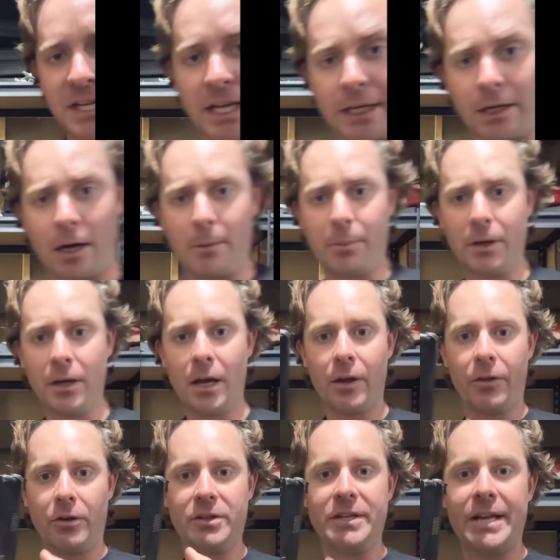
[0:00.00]
take up.
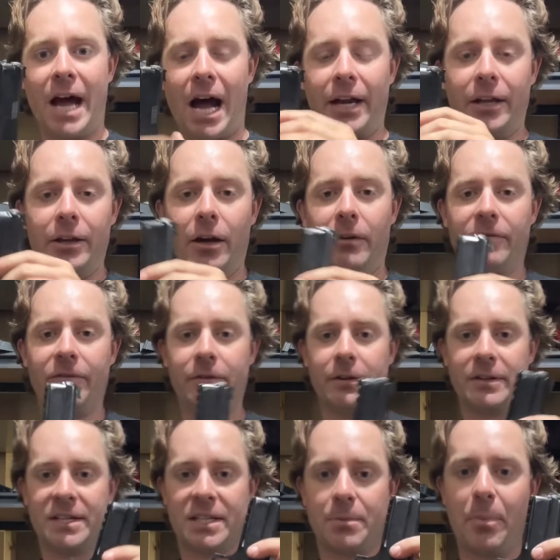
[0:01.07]
There's not enough
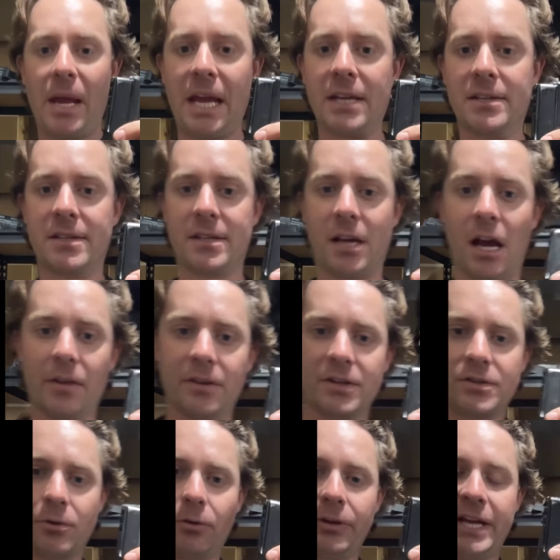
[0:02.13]
space on
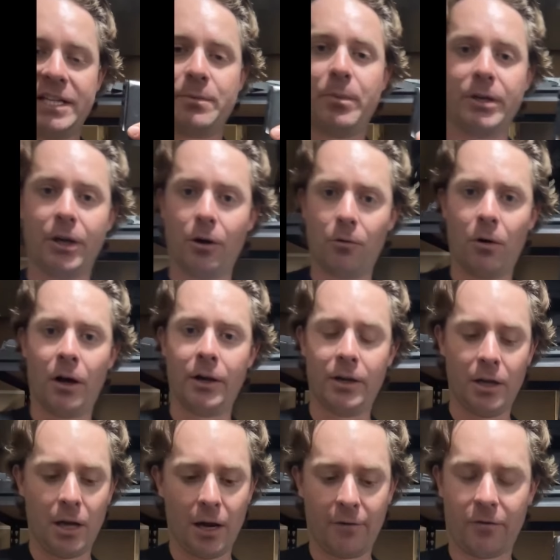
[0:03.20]
this old SP01
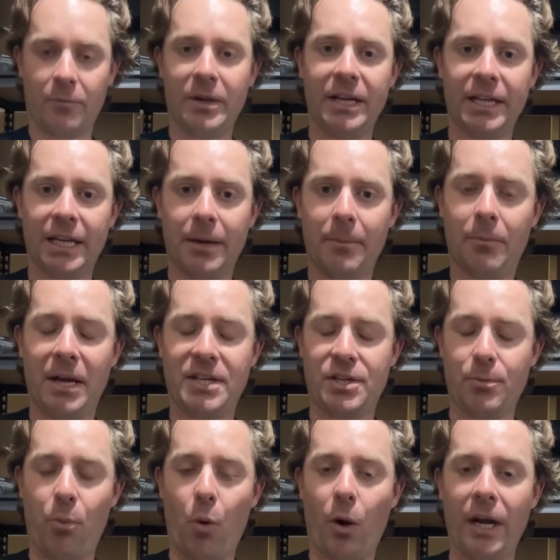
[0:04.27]
for me to get my
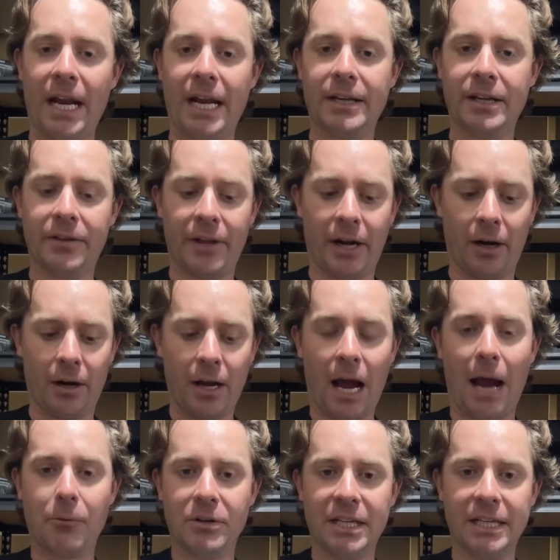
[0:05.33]
support hand in there.
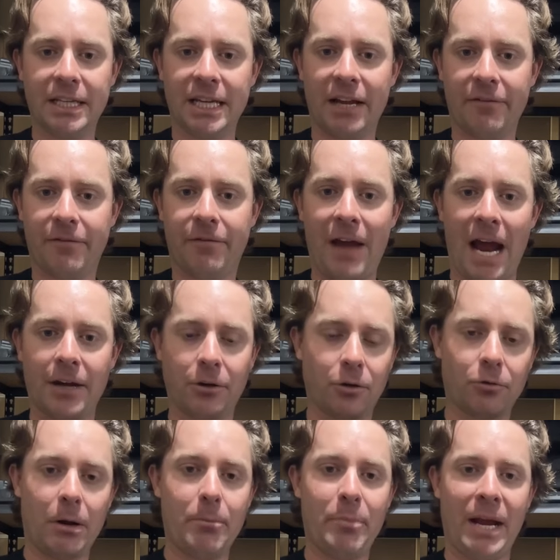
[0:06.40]
I would need to get fatter
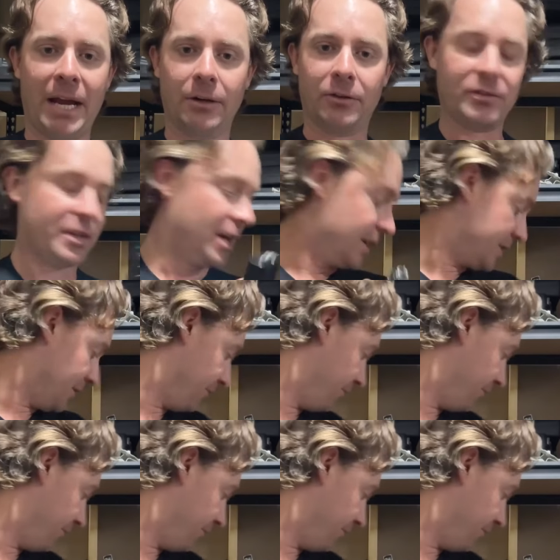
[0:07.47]
grip panels to